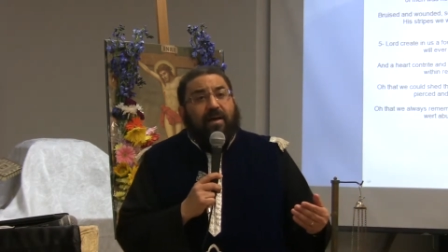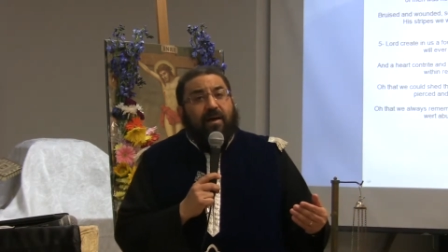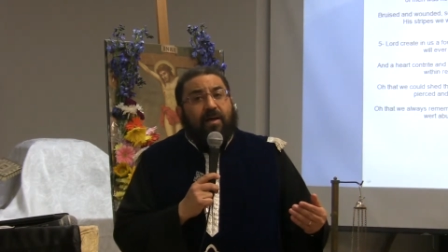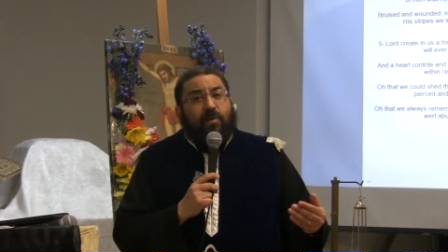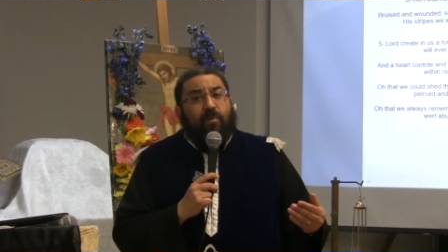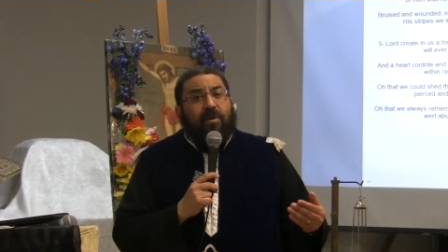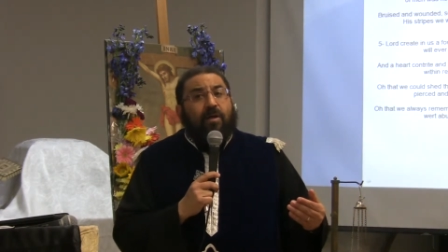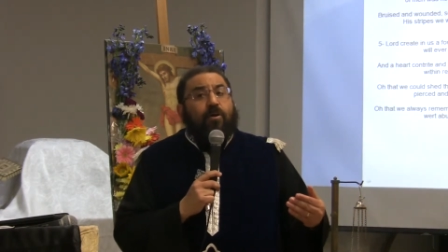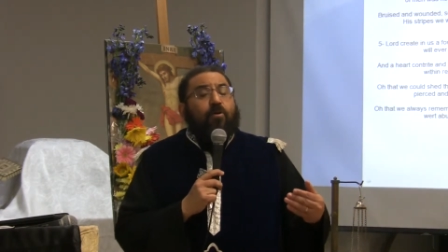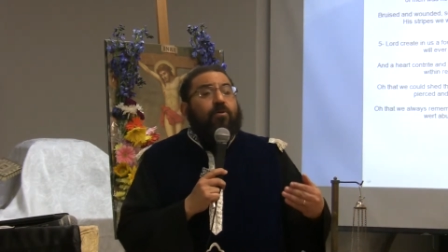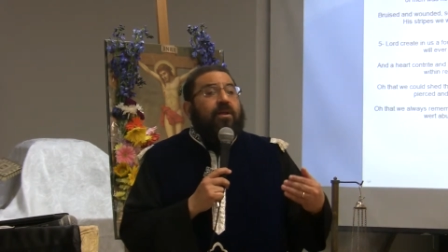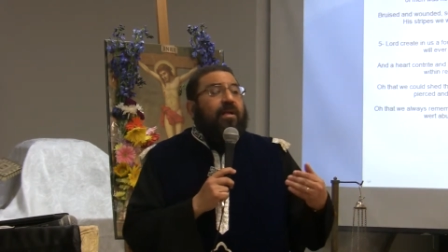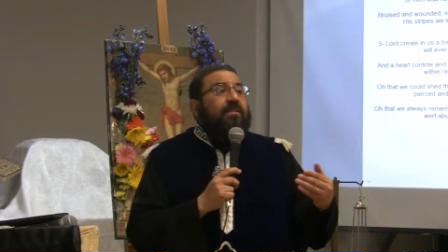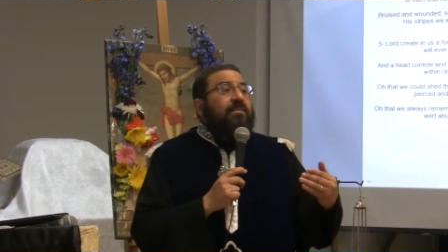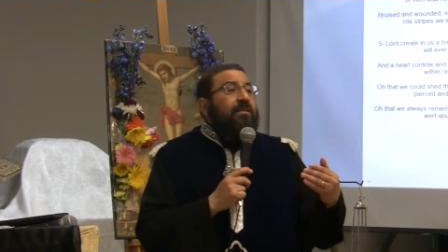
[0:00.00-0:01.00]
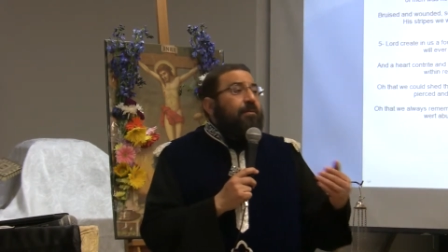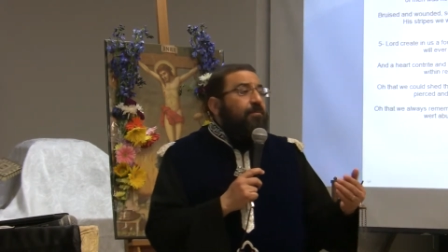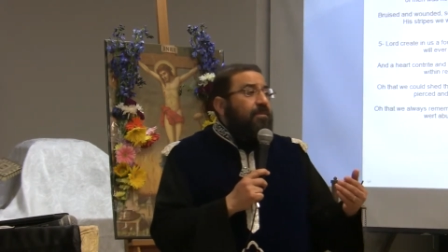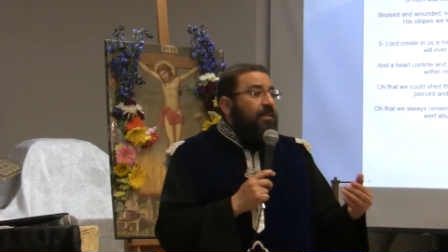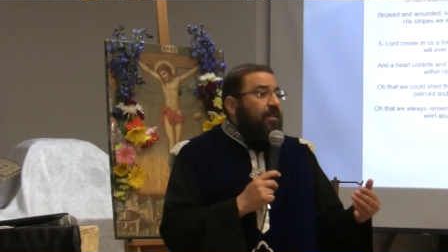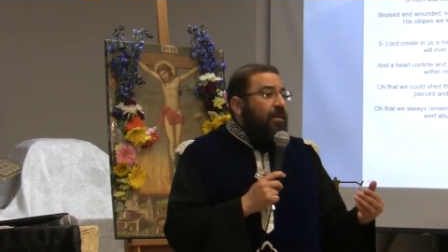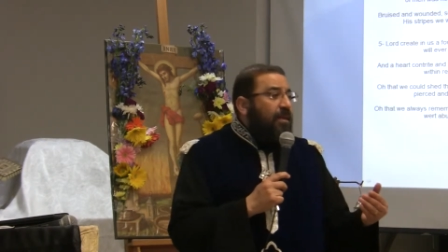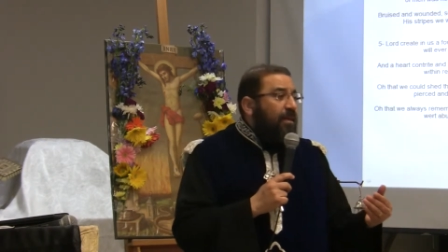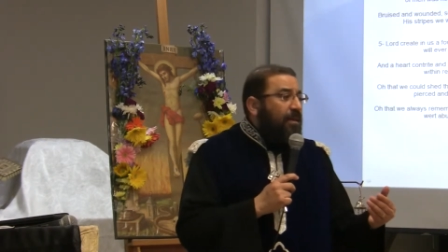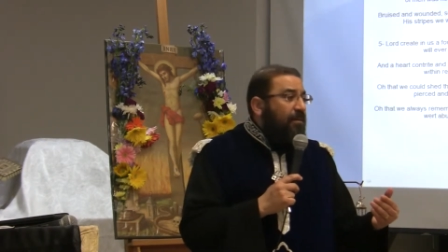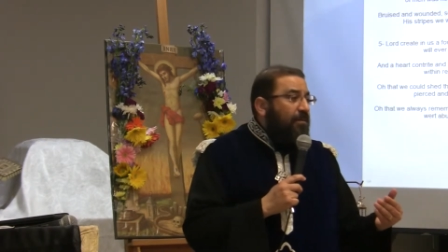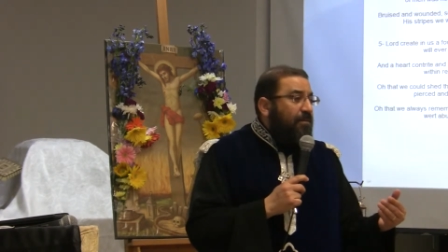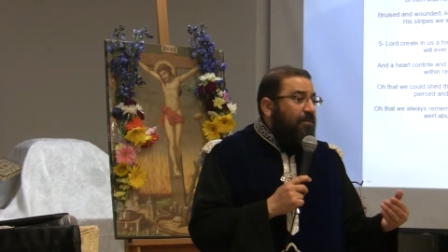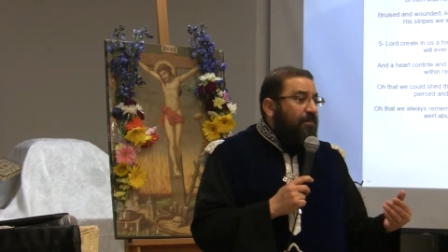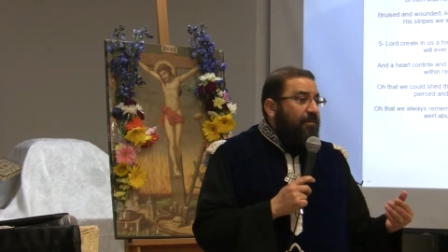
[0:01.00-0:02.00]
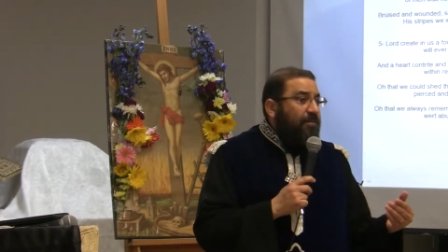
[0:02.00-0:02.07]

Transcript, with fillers: I want to correct something here